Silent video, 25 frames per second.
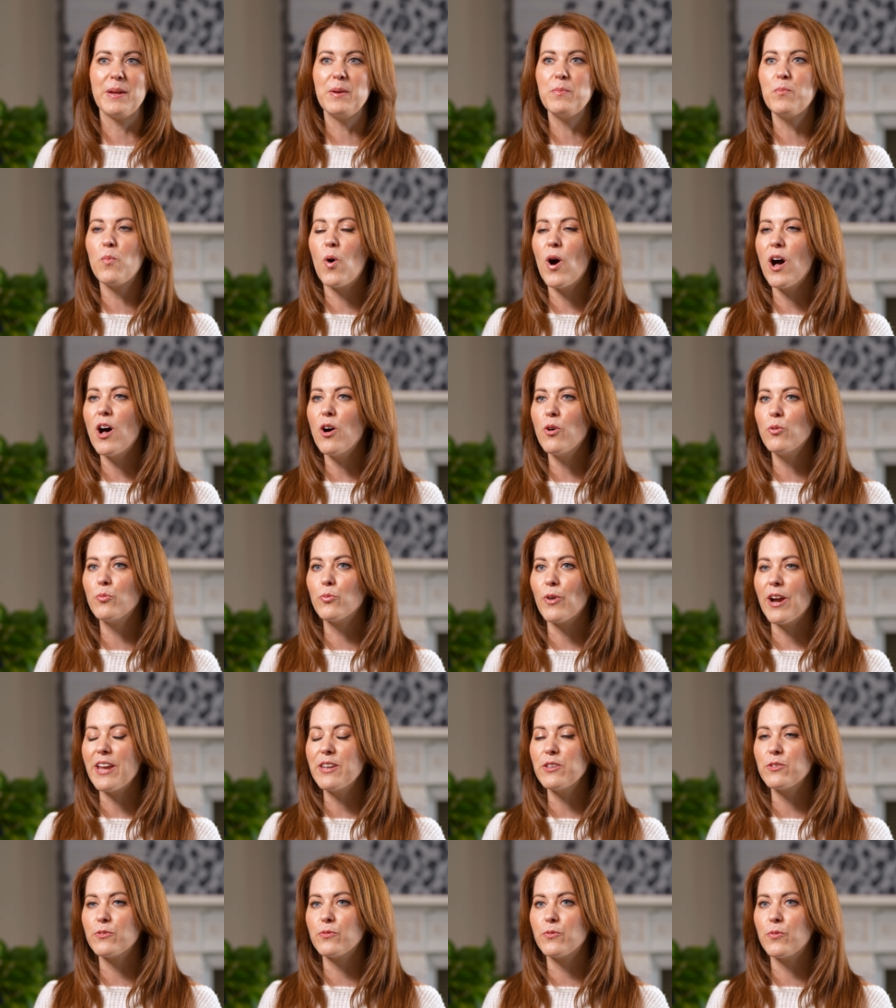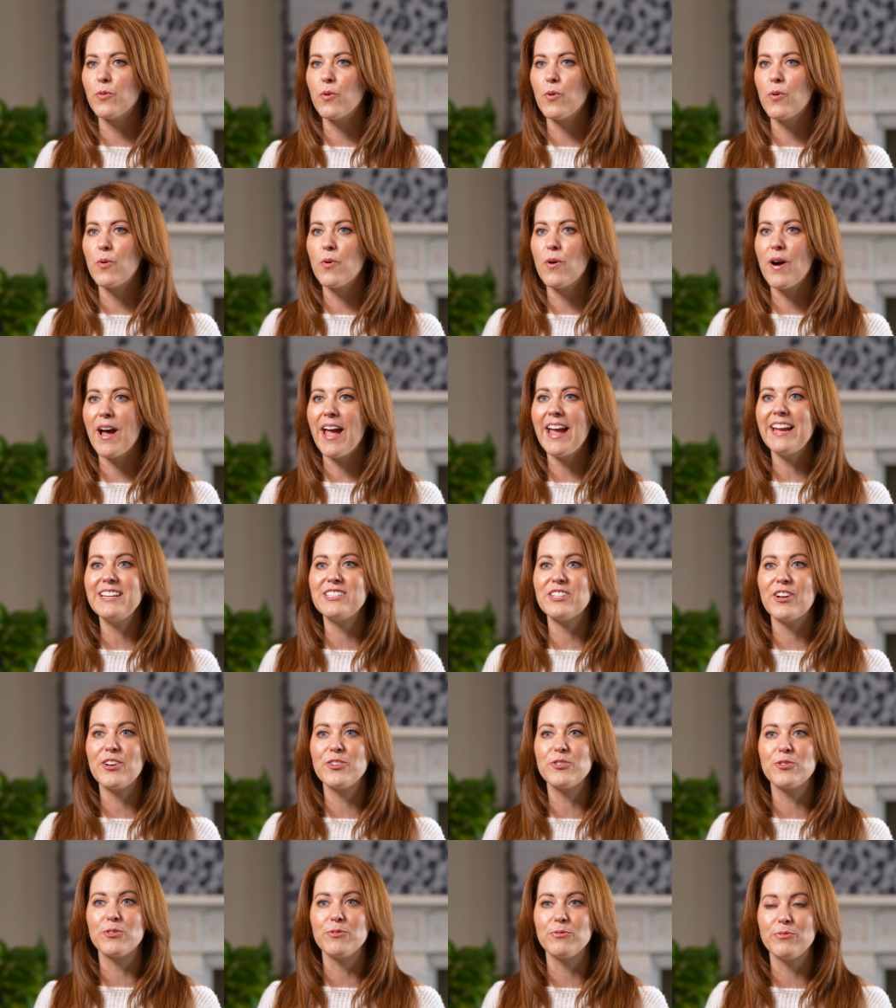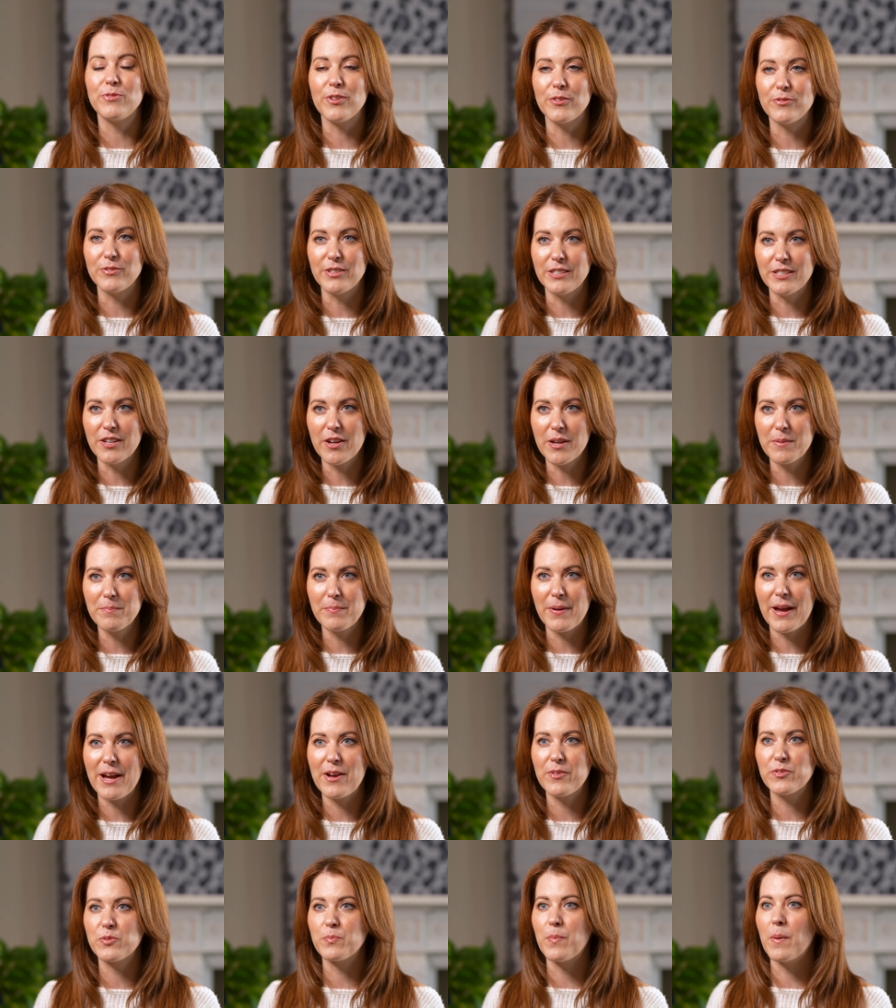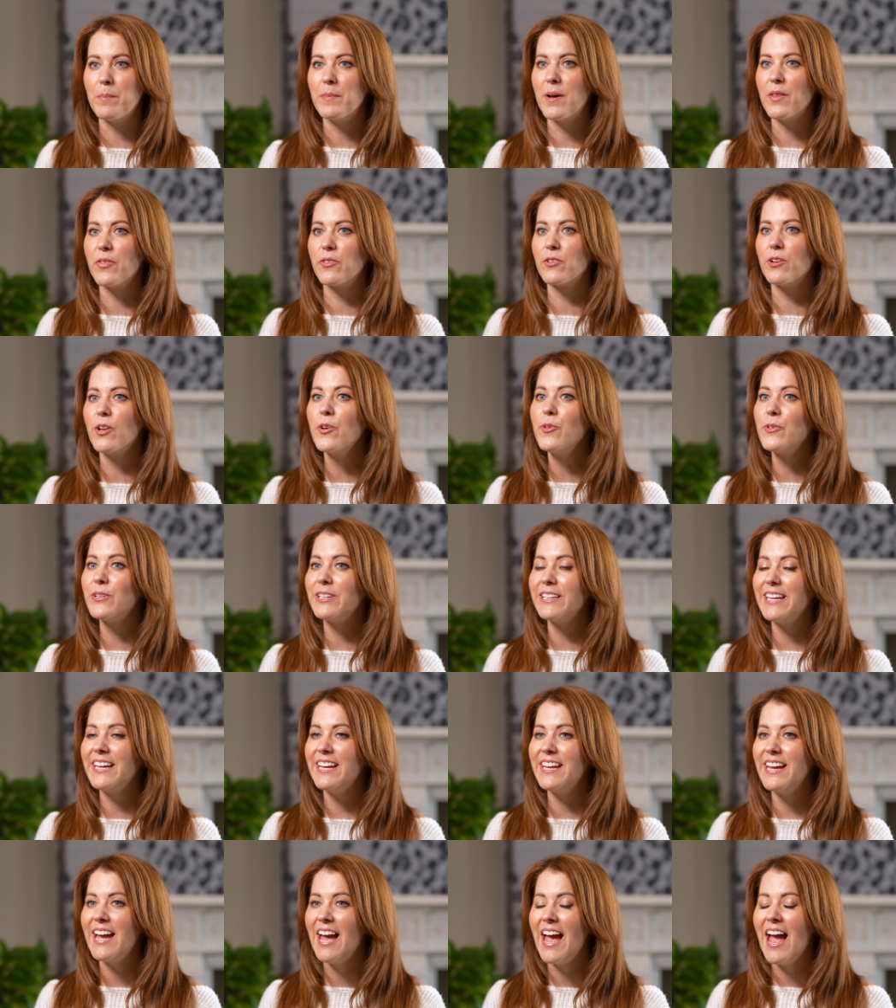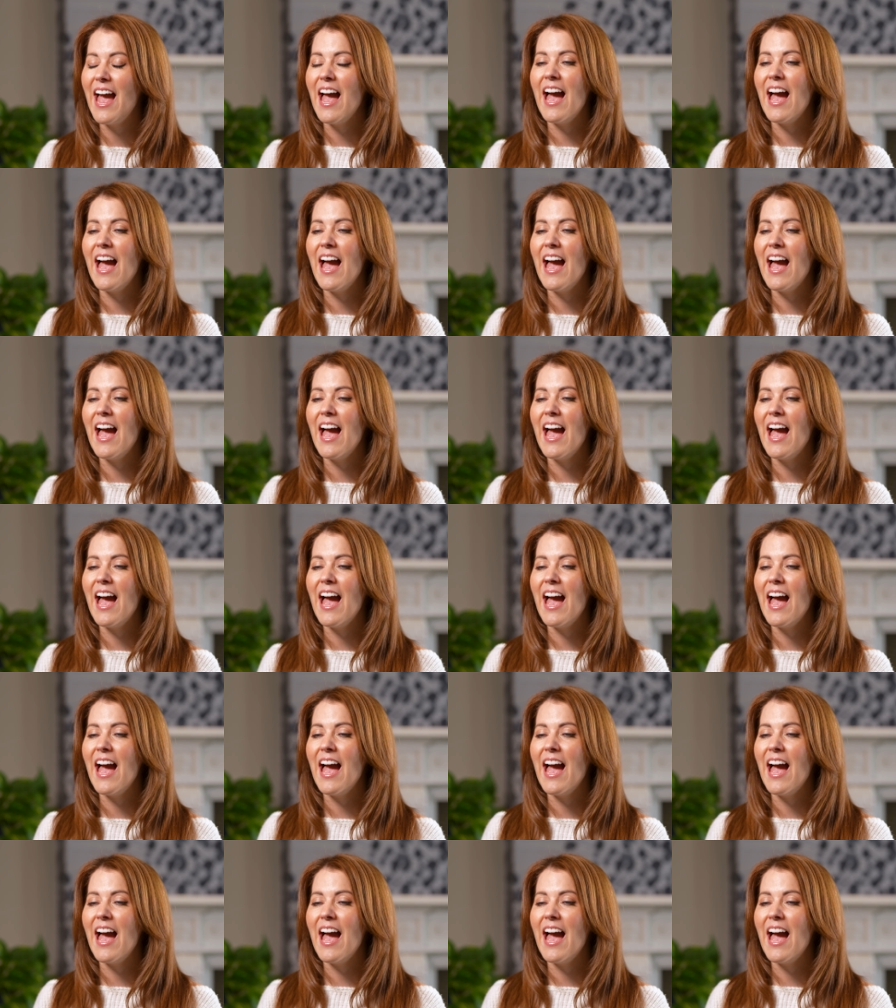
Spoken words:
meanwhile, rent for £859 per month locally